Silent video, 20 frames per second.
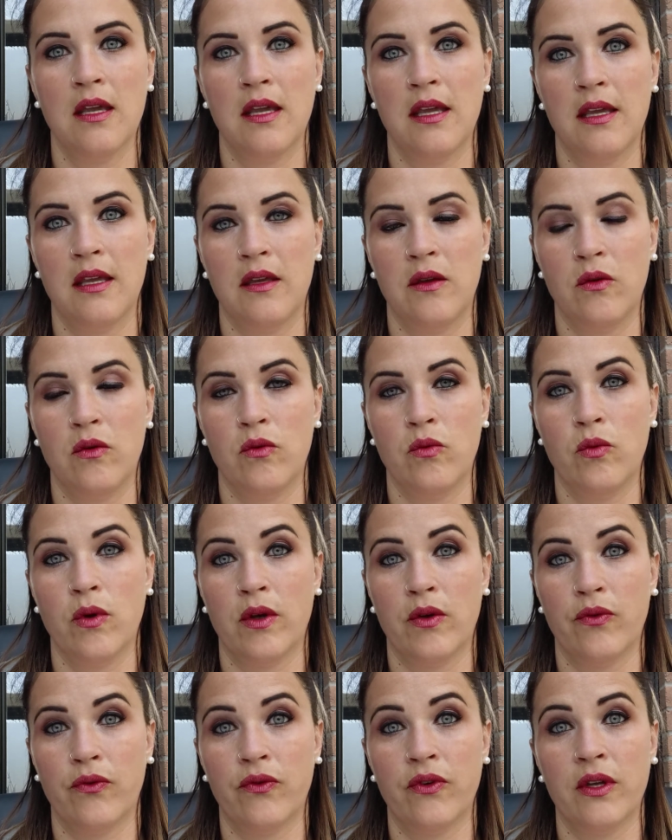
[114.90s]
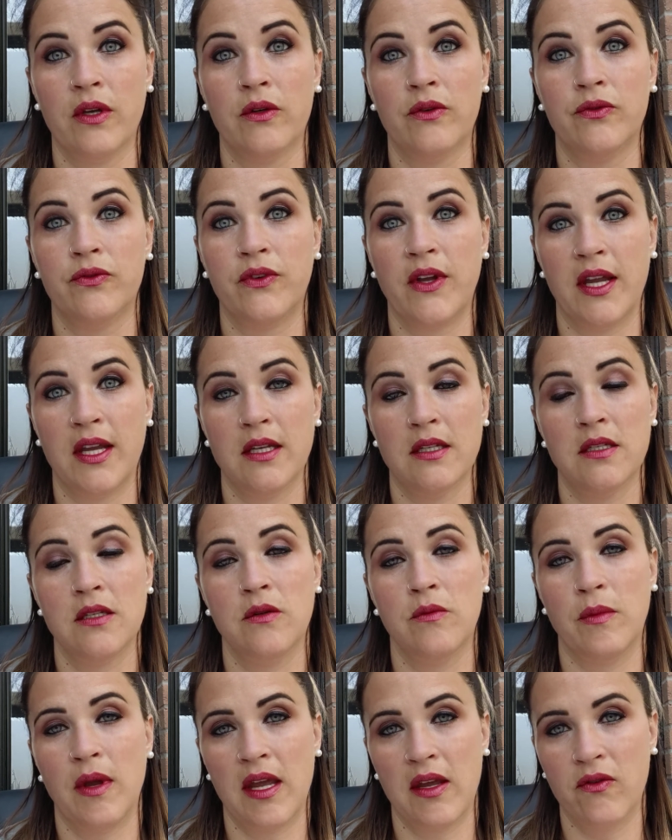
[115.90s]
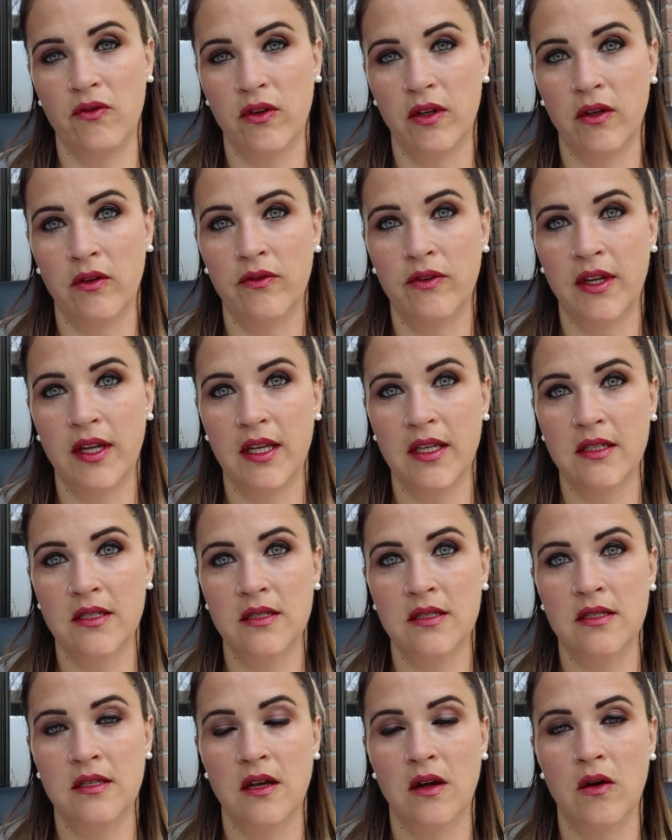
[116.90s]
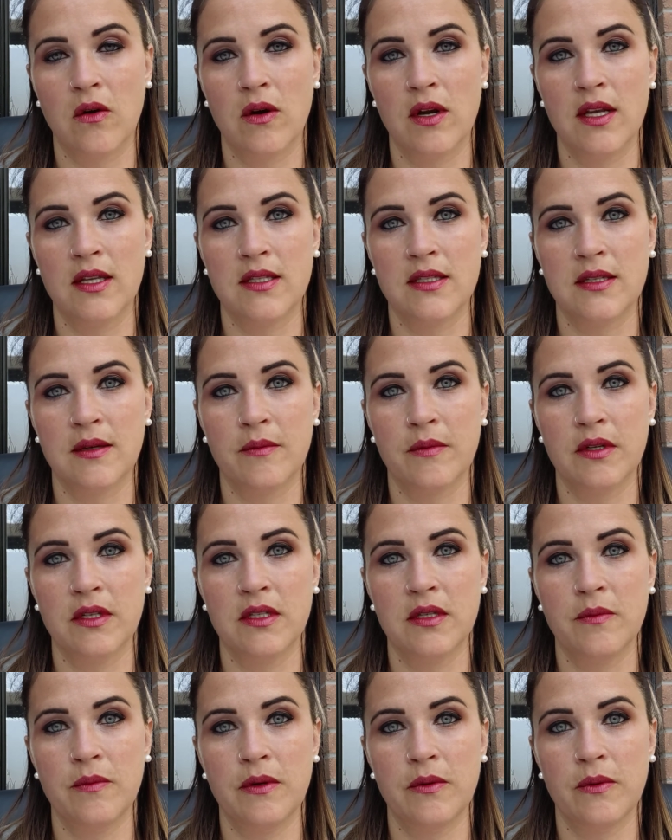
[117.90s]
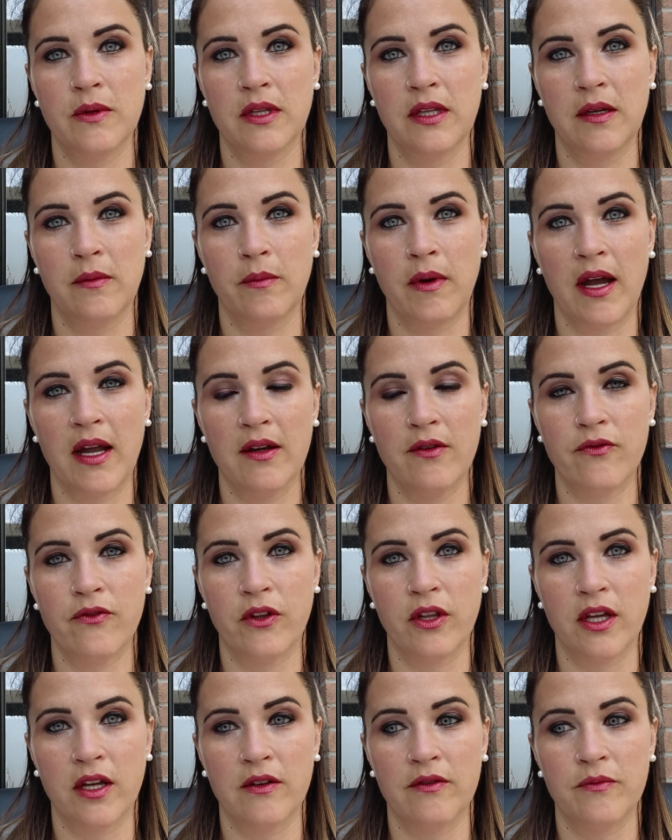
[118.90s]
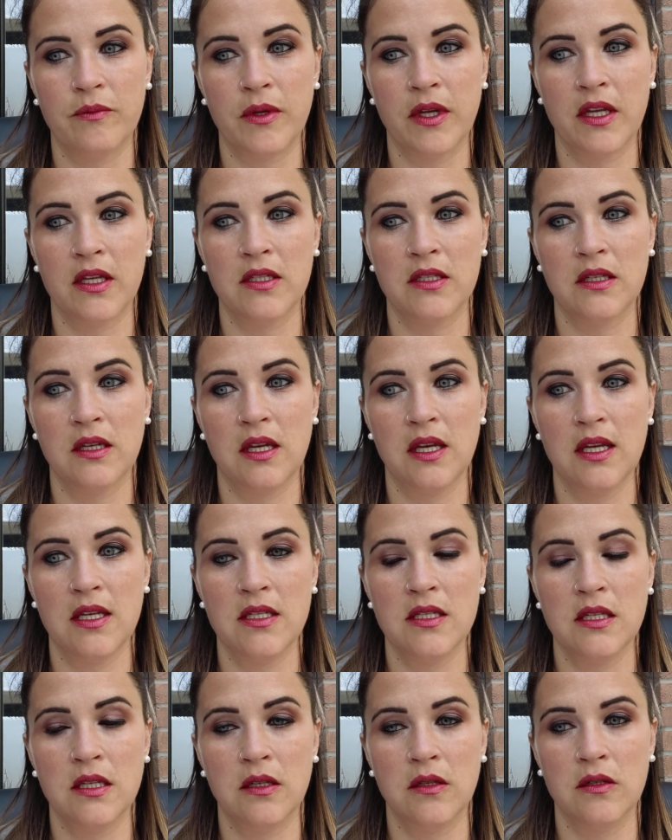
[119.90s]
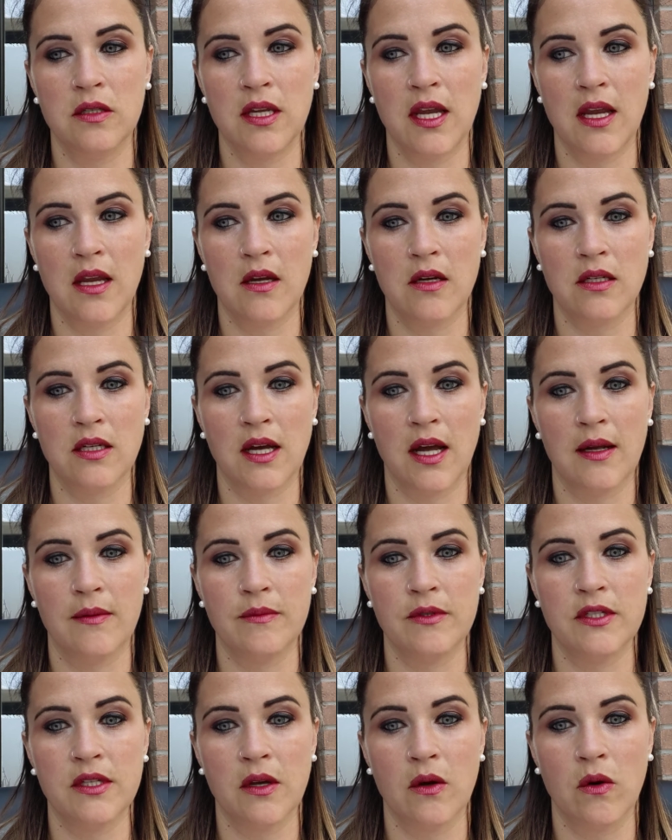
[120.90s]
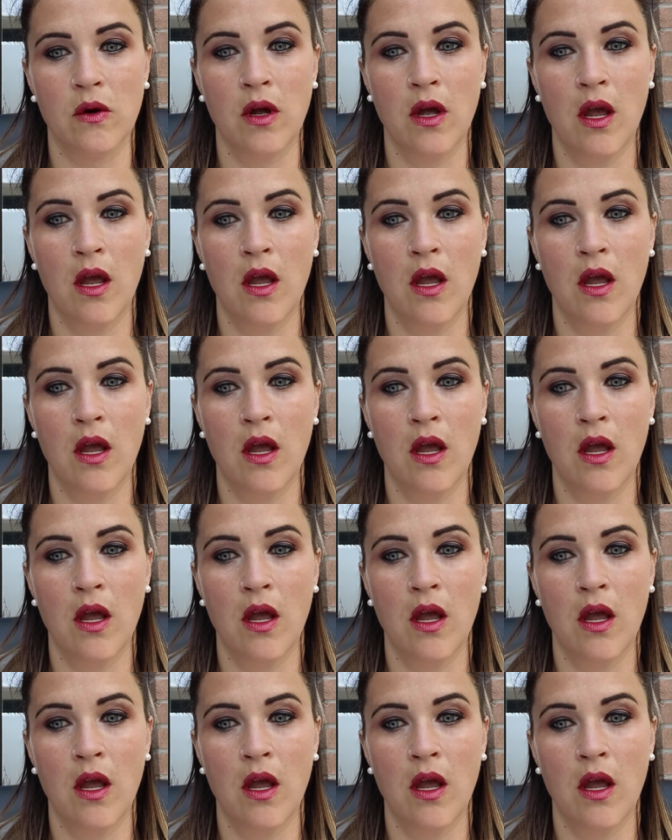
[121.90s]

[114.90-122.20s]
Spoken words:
you will feel faint. You may feel faint. So it's something to be really mindful of, because you need to take your time. So